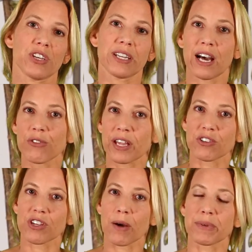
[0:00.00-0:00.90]
on healthcare
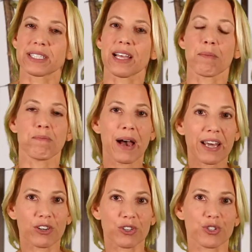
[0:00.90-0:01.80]
topics that
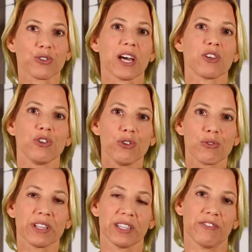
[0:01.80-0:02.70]
matter so that you
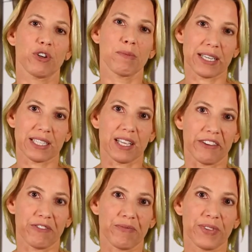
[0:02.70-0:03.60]
can live your best life.
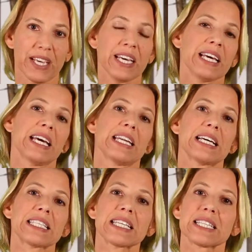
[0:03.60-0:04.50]
And
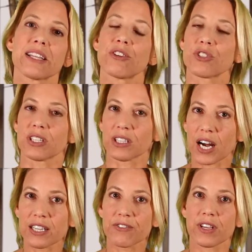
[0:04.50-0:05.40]
as I said, there's a
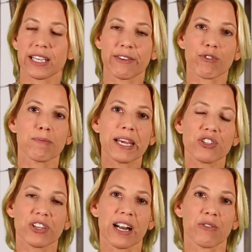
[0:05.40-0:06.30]
lot of
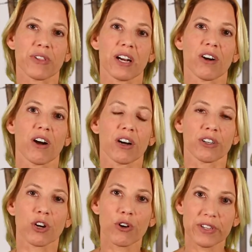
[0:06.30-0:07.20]
information out there on
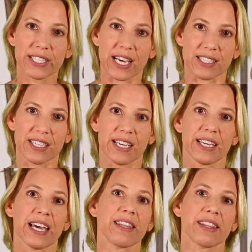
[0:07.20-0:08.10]
COVID testing,
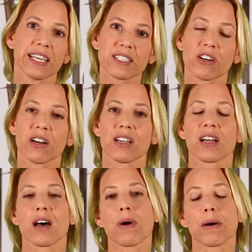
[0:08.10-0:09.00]
and things are going to
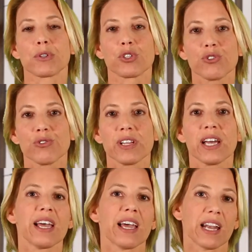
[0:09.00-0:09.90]
come up soon,
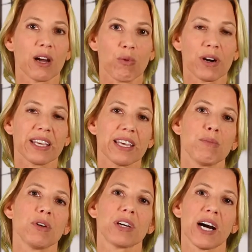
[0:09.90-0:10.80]
and I want to keep
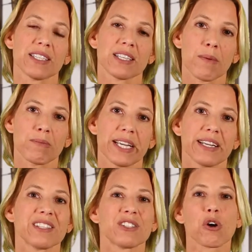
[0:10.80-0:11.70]
you guys
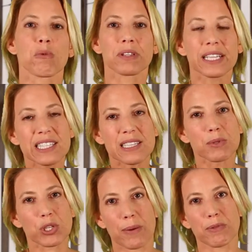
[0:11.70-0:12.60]
updated, so please
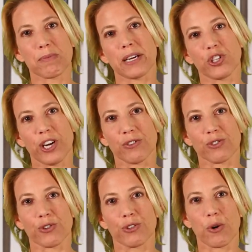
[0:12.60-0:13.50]
subscribe to my channel
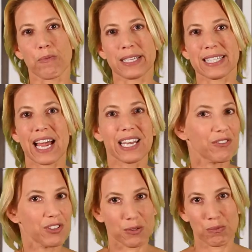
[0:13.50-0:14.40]
so you don't miss any of
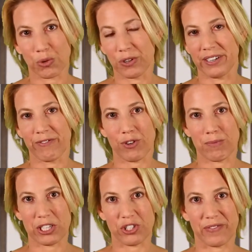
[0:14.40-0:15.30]
this important
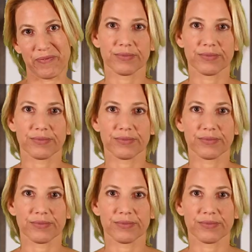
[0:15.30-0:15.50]
information.